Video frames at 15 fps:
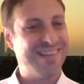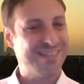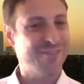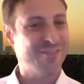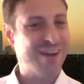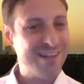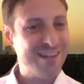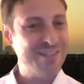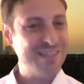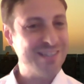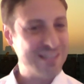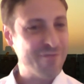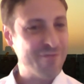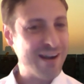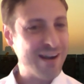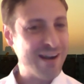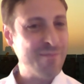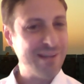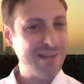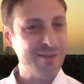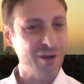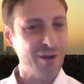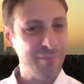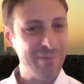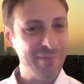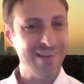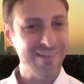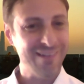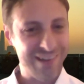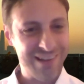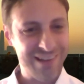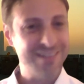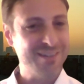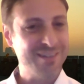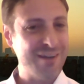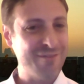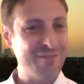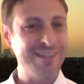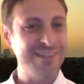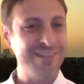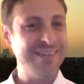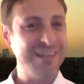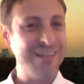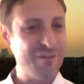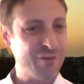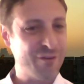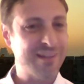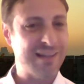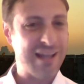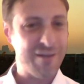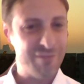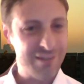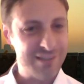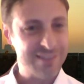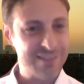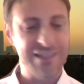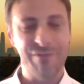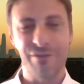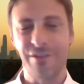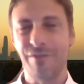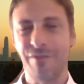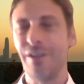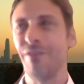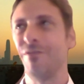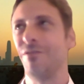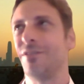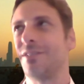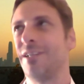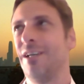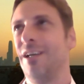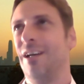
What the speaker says: Strategy is a very big topic, right? And you have that in different levels and different views.